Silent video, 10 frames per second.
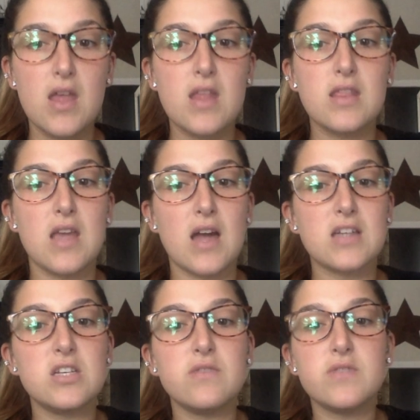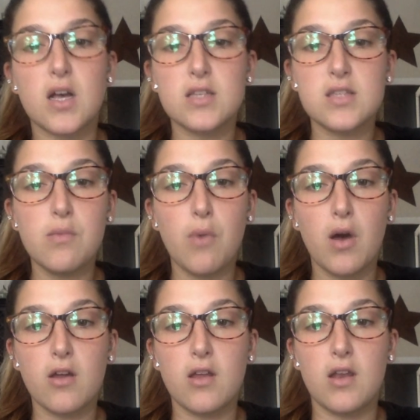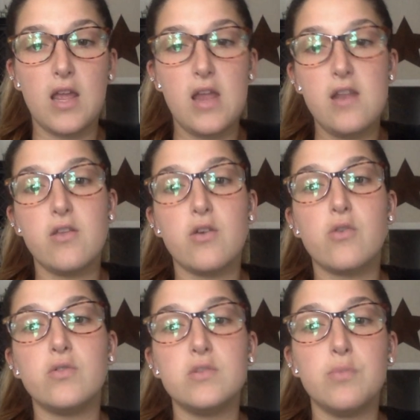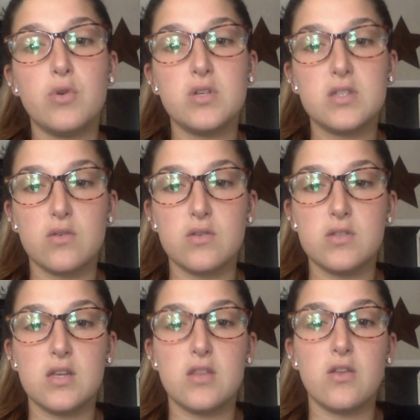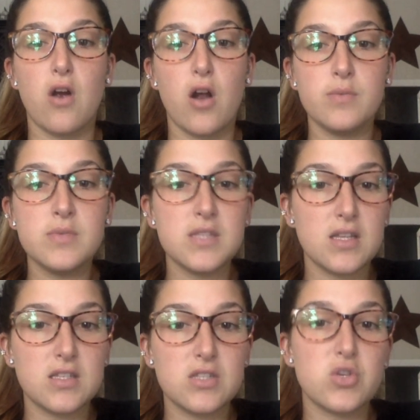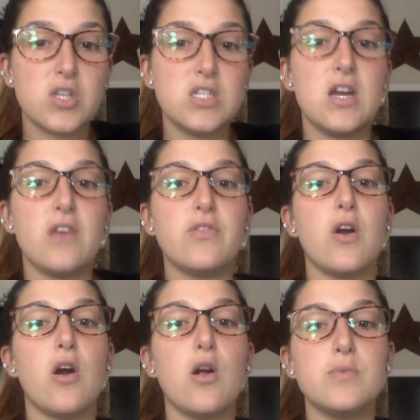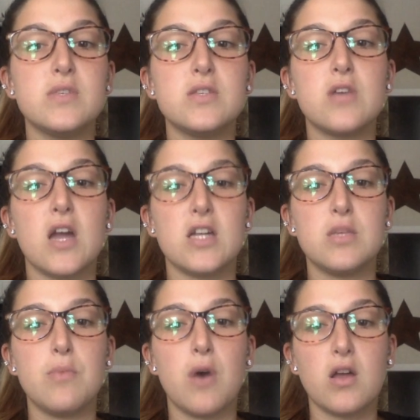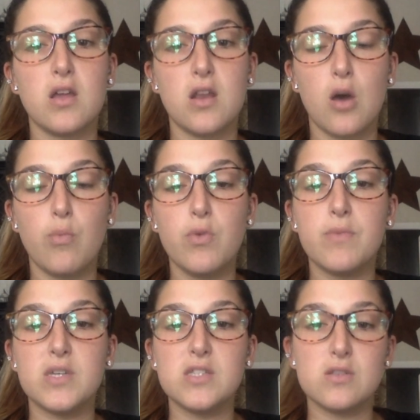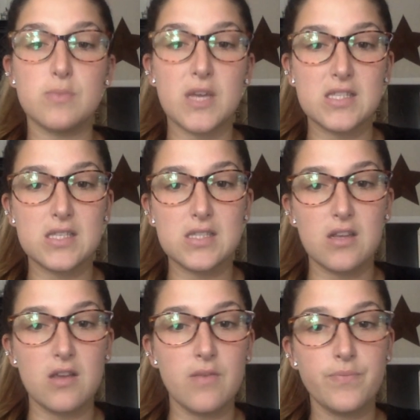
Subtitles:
The action of tossing the ball can aid in their gross motor skills in their arms, and stretching out their arms to catch the ball can help with muscle spasticity.